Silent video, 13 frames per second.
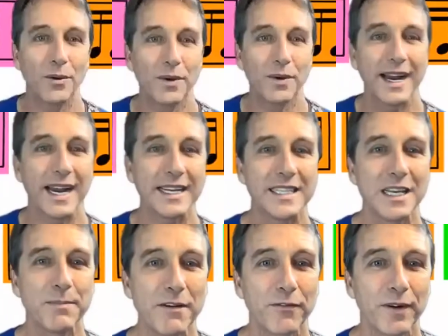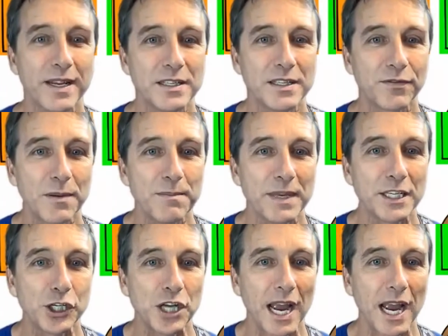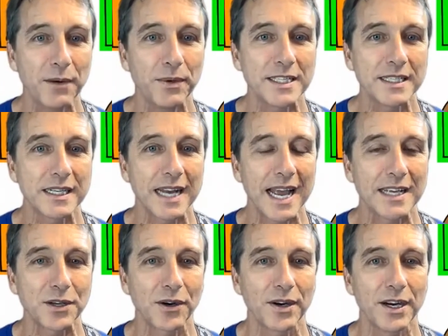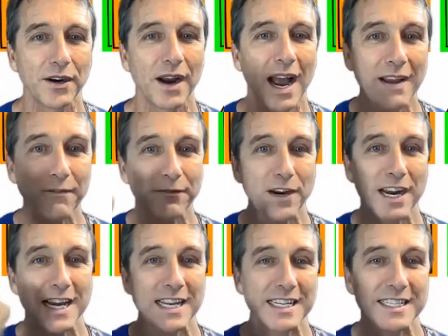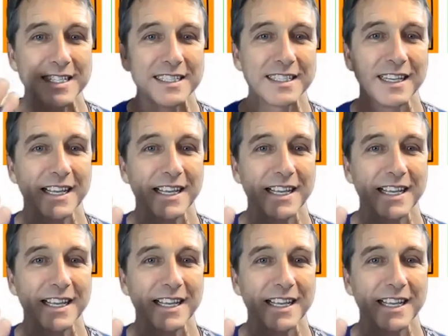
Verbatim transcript: Oh, and I see my friends from Miss Shira's class are here. Hi, friends.